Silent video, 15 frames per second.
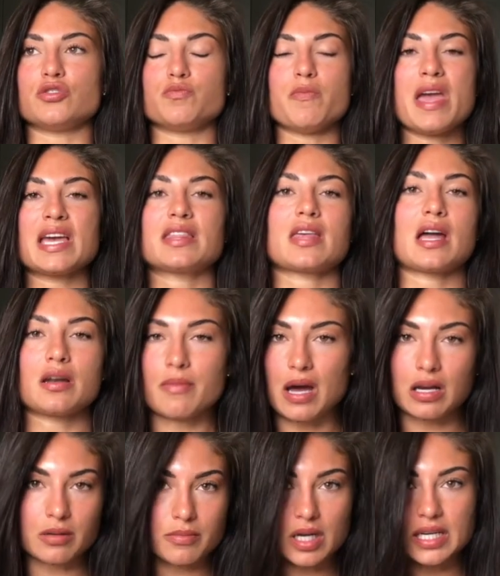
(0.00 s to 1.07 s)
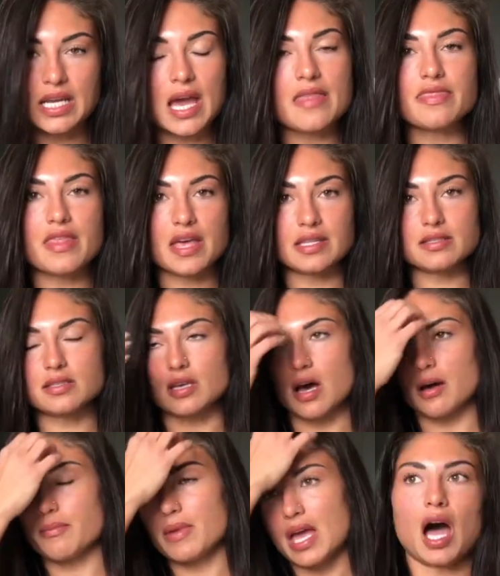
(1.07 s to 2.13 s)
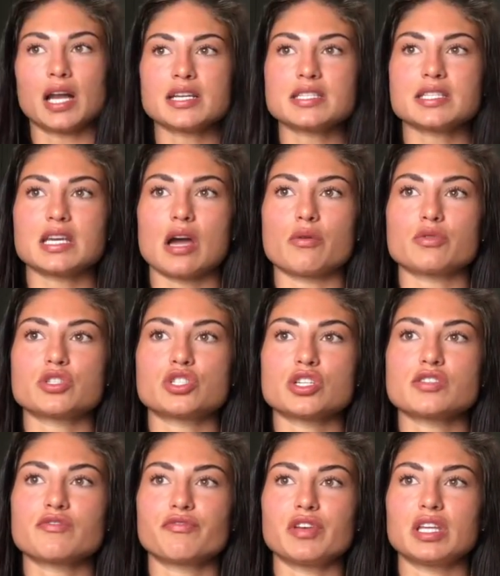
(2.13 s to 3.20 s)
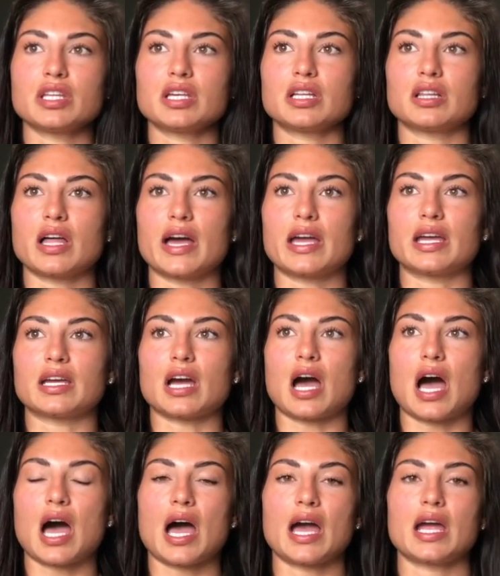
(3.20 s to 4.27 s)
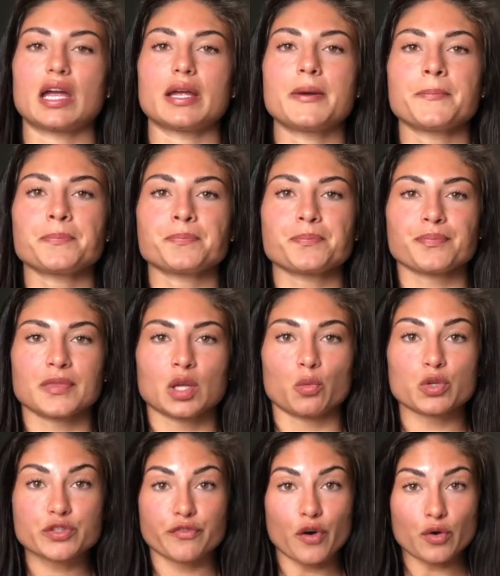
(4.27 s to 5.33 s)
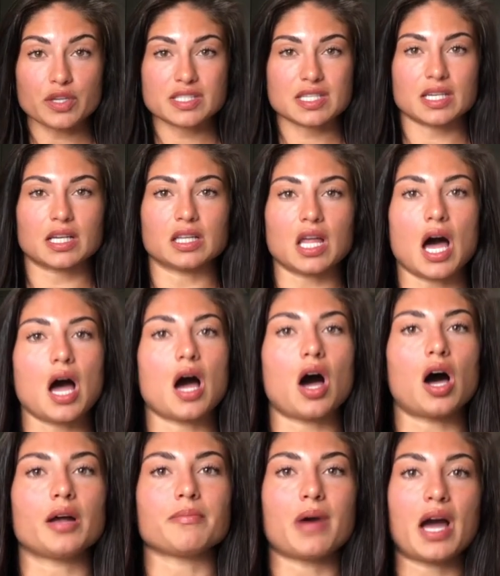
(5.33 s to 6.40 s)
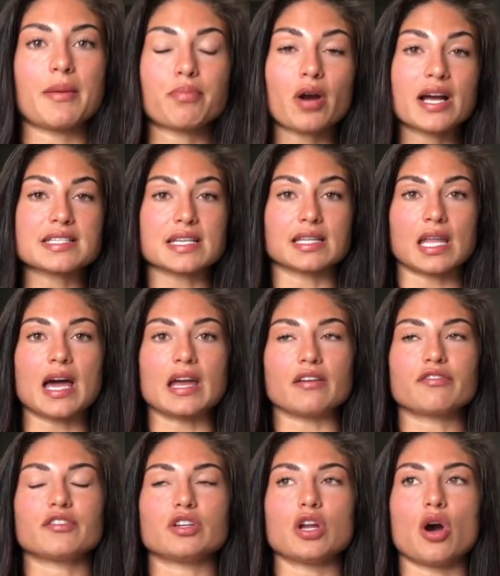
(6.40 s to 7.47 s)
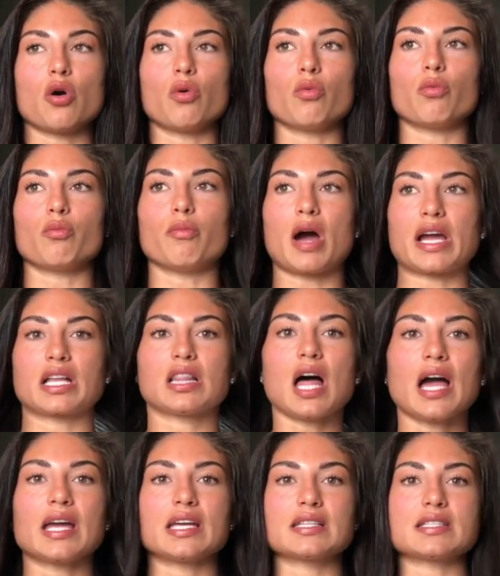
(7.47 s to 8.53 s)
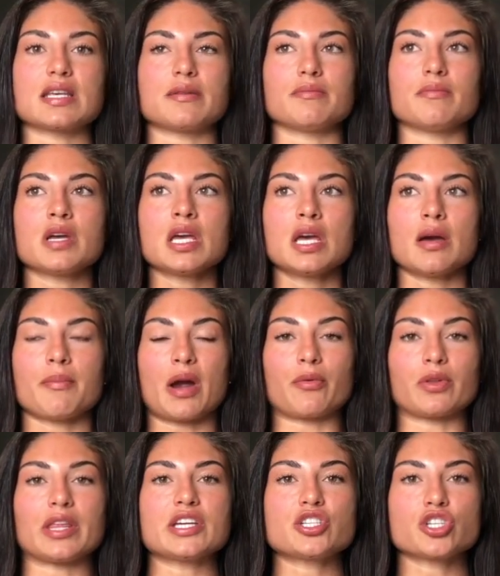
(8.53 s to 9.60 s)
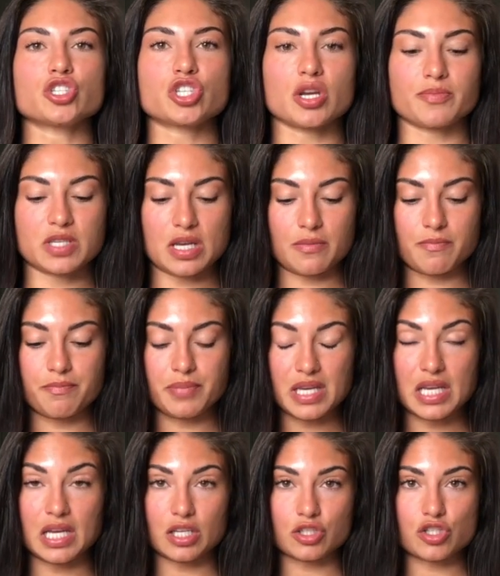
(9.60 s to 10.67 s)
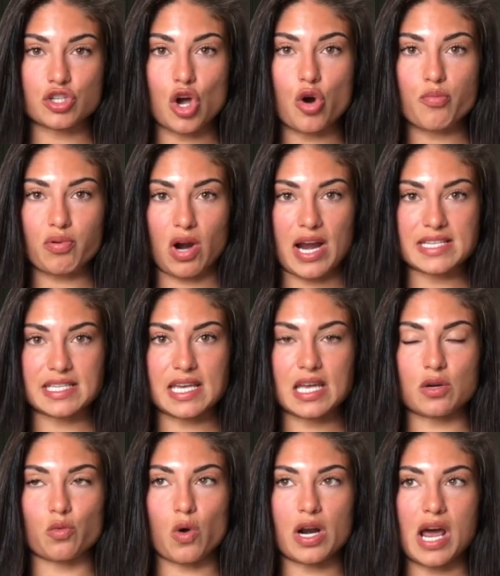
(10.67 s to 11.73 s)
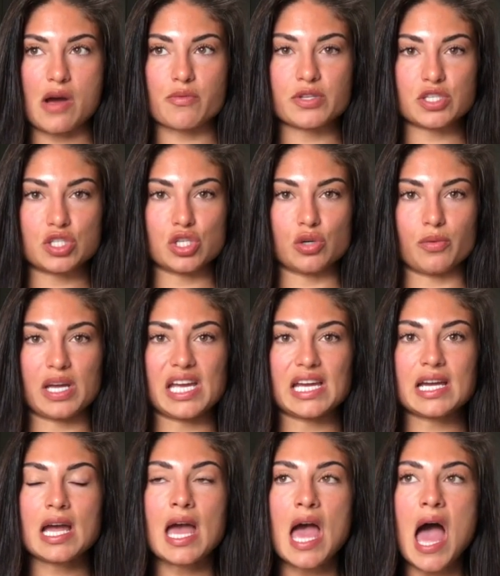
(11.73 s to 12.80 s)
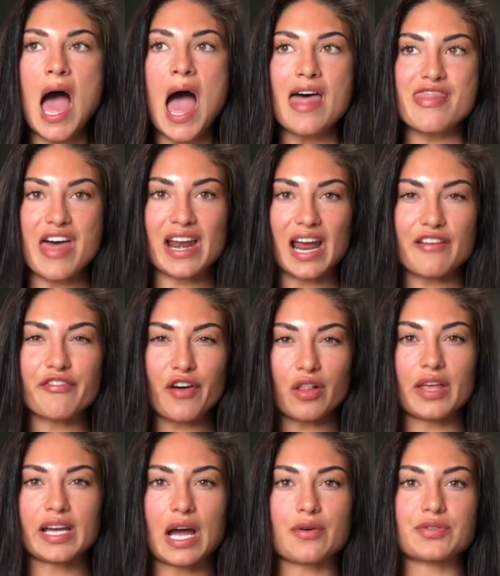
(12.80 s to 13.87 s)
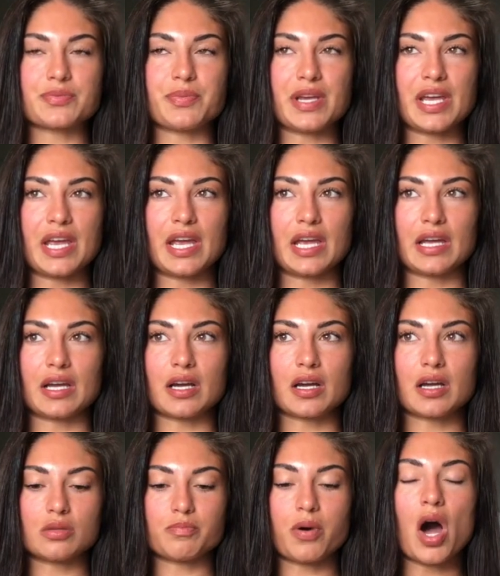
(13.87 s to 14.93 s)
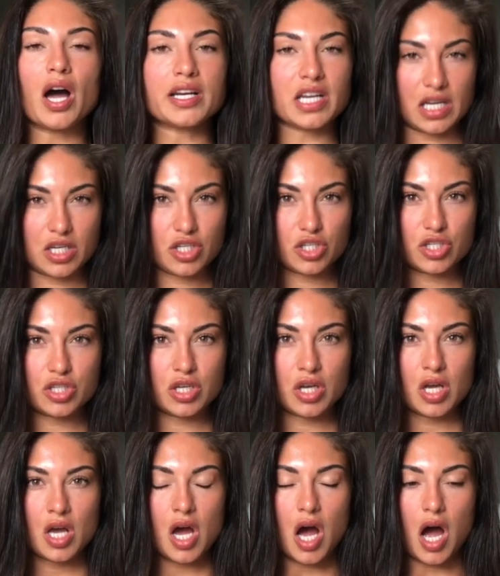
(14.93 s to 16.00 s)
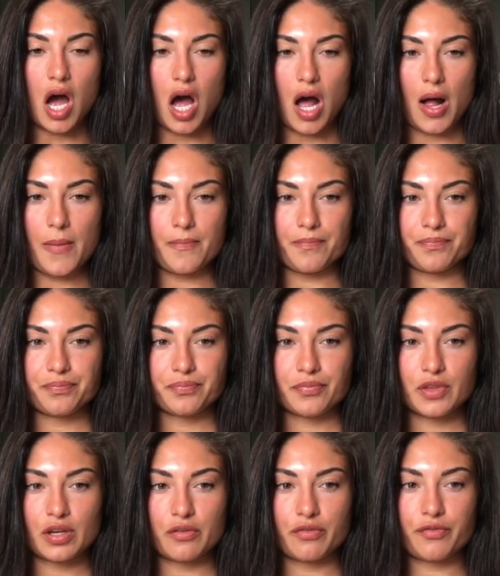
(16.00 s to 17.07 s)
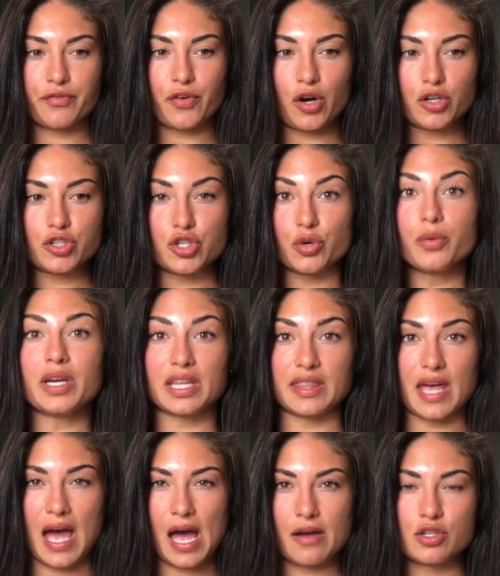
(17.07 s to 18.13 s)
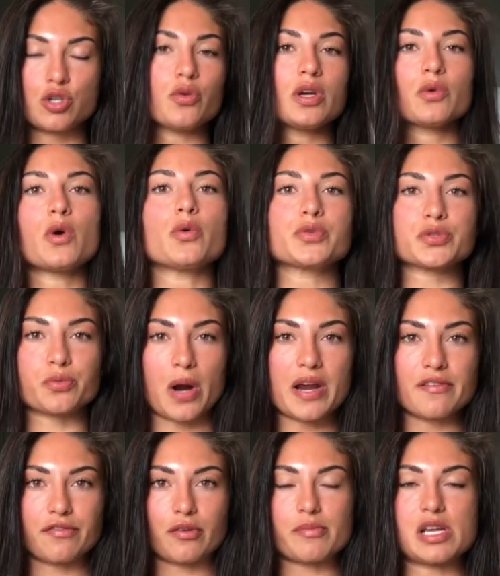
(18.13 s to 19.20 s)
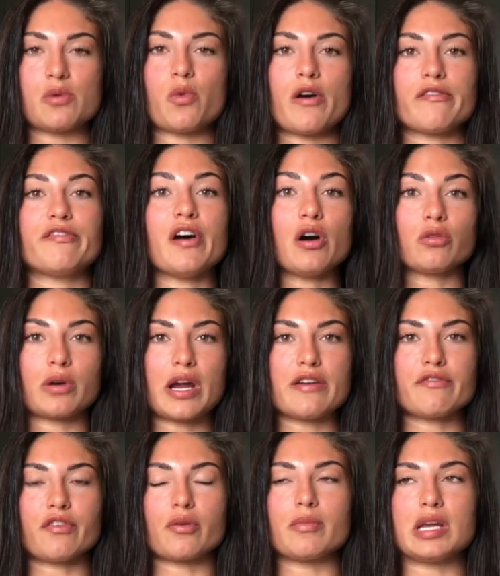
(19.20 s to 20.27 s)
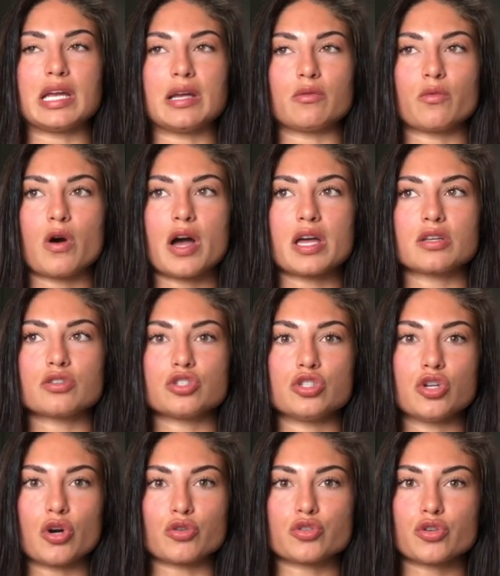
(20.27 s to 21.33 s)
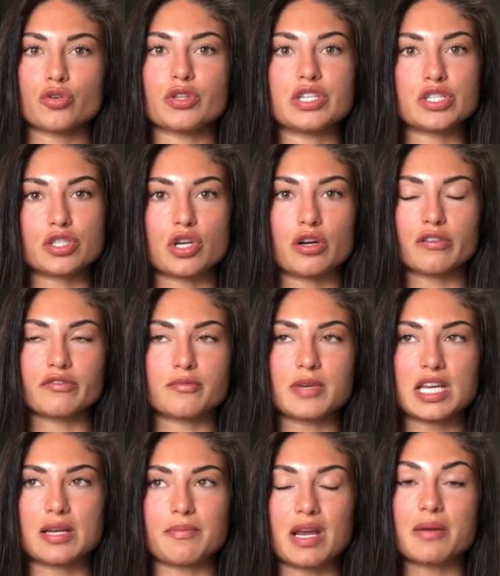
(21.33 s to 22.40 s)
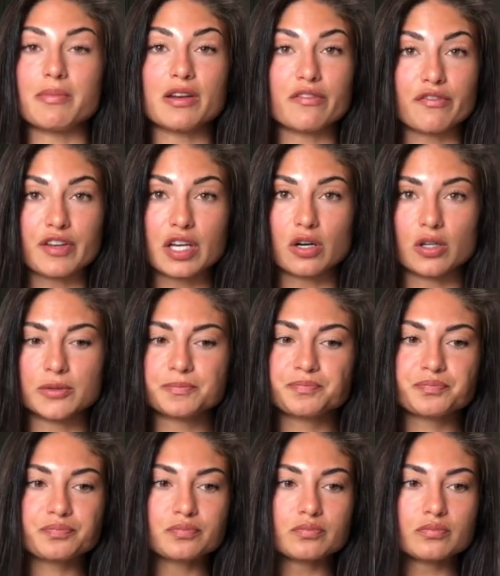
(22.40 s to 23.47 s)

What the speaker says: make that amount of money and then some. And honestly, I was just feeling like I was focusing a lot on my present life, my clients and my relationships, and being so present in what I was doing, that I felt like I was being punished for doing that, doing what was right for me and what felt right for me and what, truly served me and made me fueled